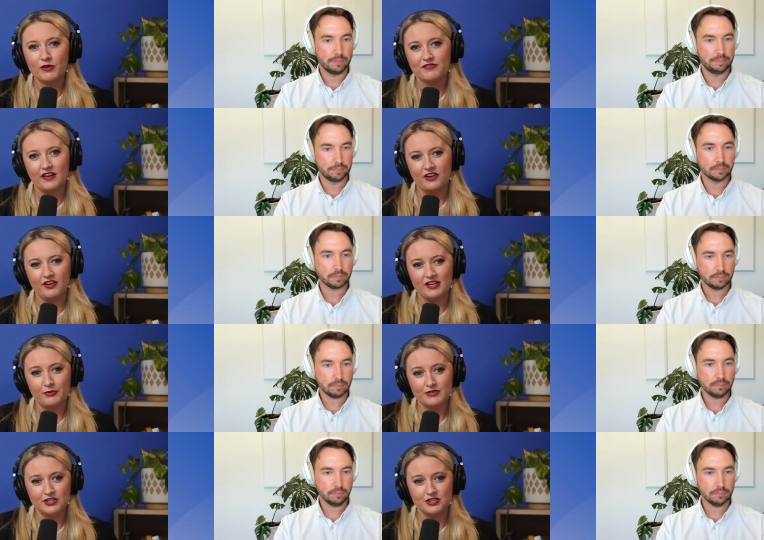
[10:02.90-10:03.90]
Speaker 1: if they're in a
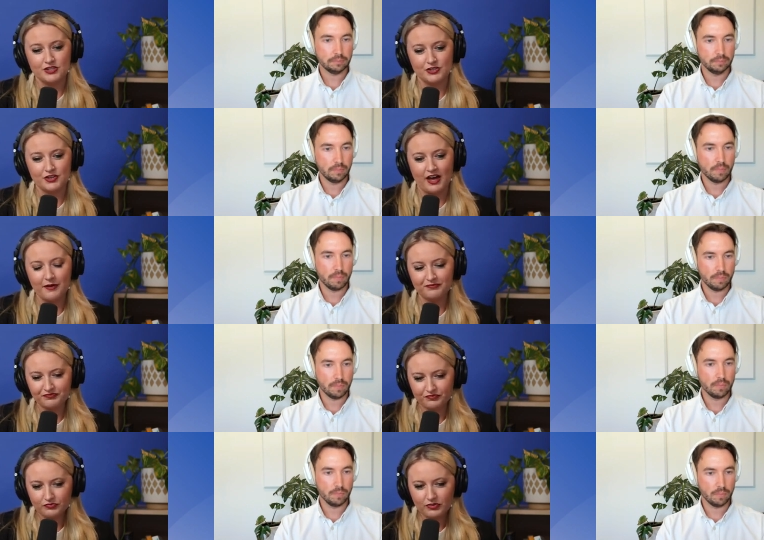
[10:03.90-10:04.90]
position to do that
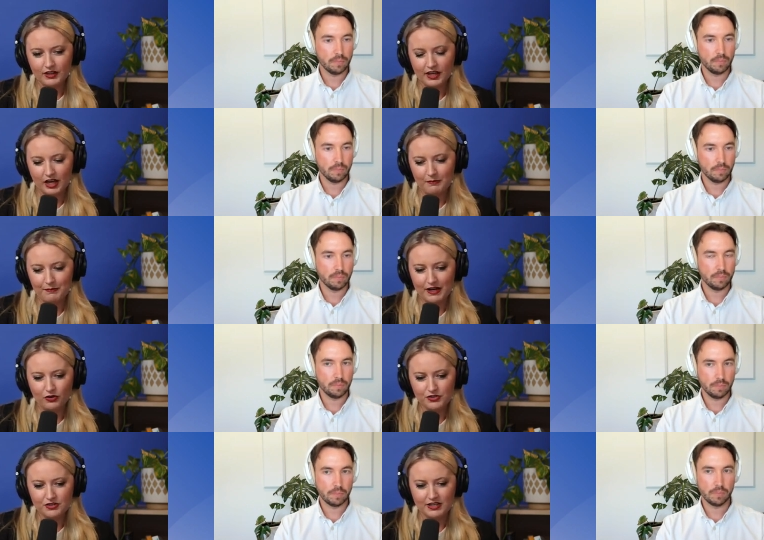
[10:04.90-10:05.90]
um, but
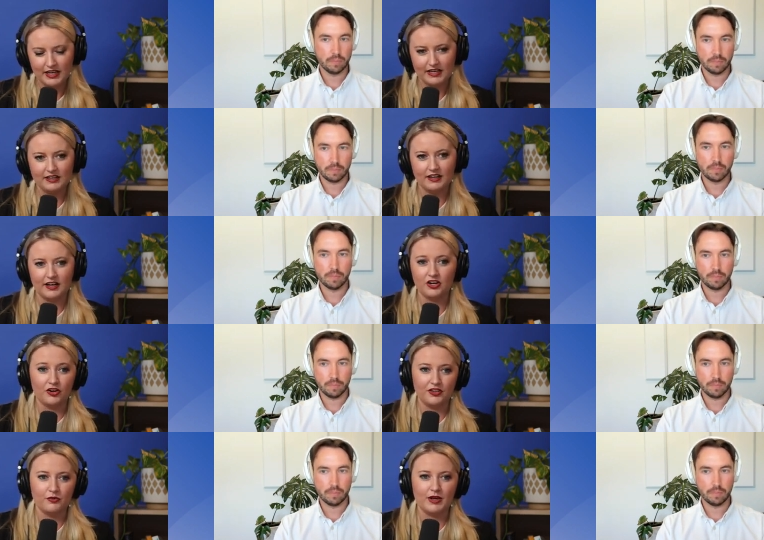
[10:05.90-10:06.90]
also keen and i
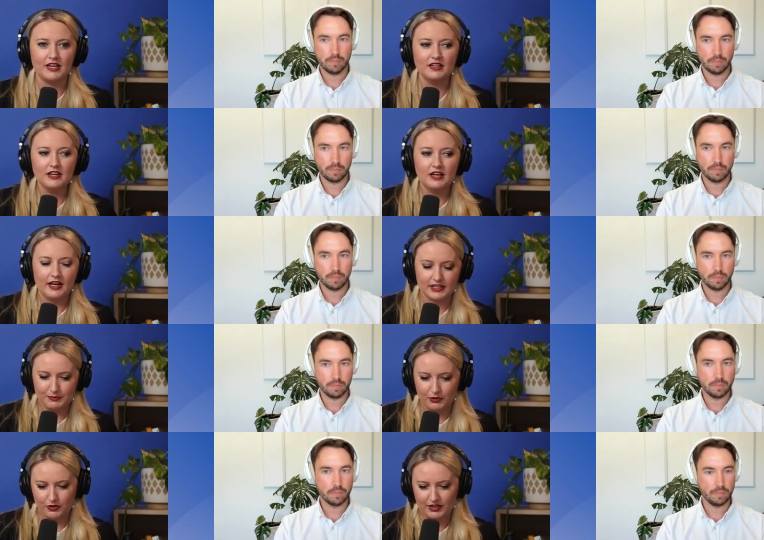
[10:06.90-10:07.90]
know that we
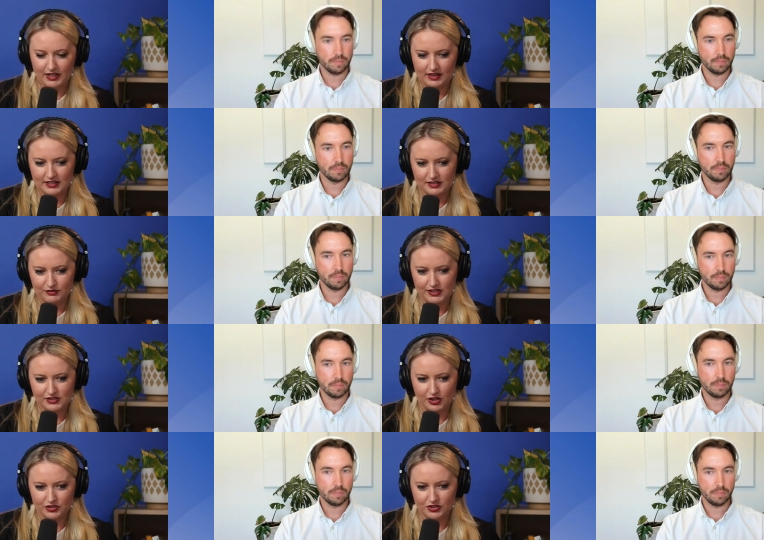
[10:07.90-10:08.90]
explored in this
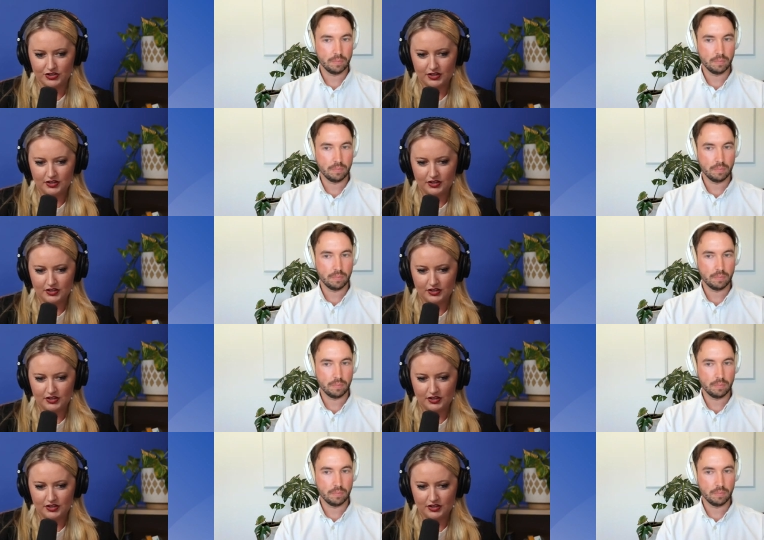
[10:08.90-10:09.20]
research